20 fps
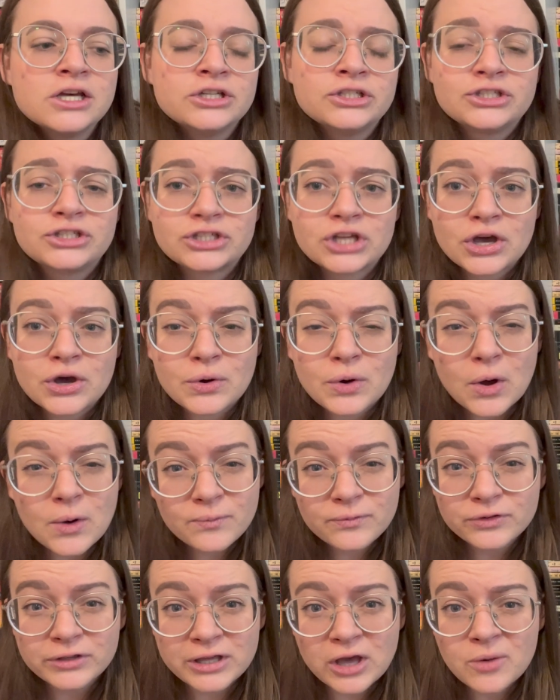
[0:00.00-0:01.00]
So
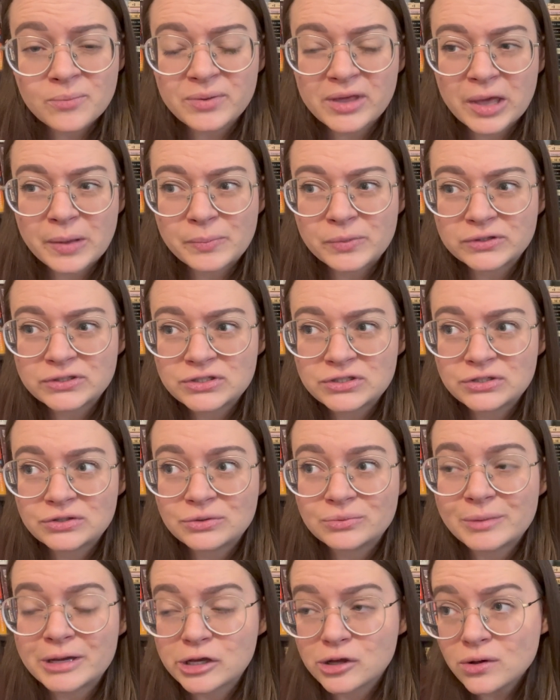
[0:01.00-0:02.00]
hopefully I'll be able
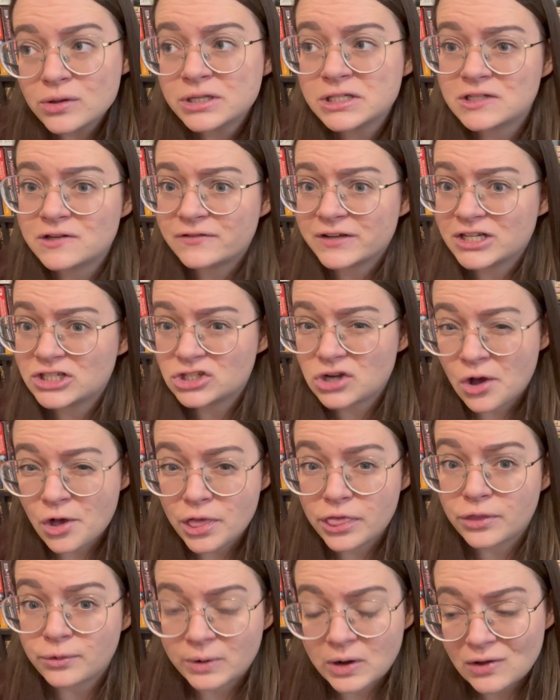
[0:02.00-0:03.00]
to, my goal is to finish
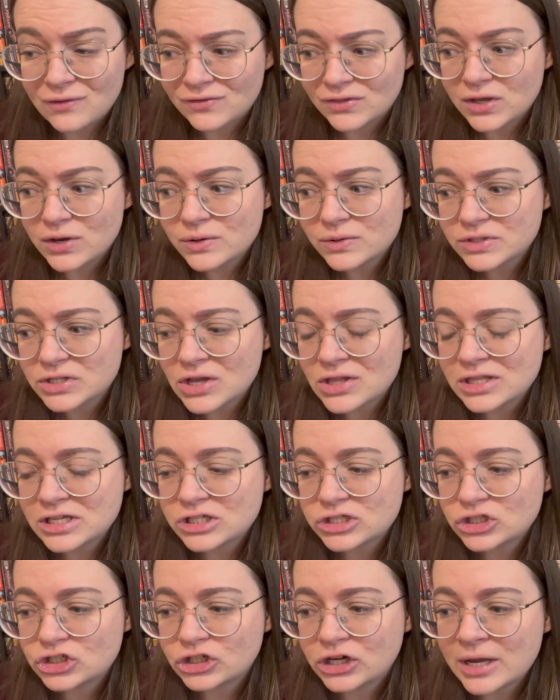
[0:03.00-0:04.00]
all three of those on
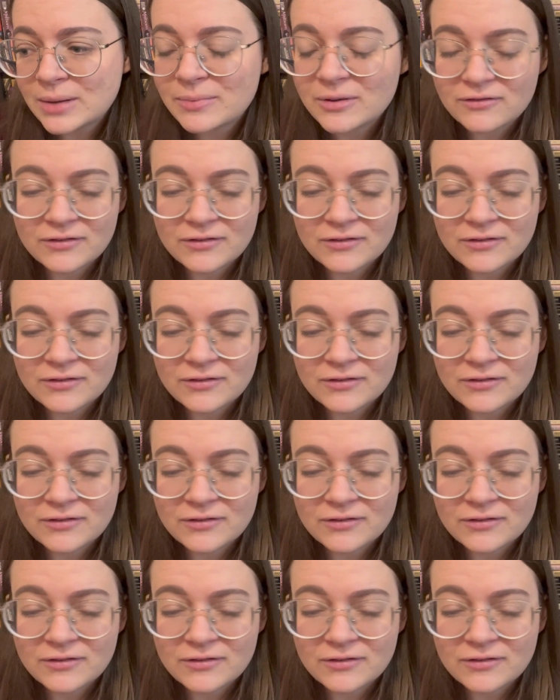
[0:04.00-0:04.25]
this trip.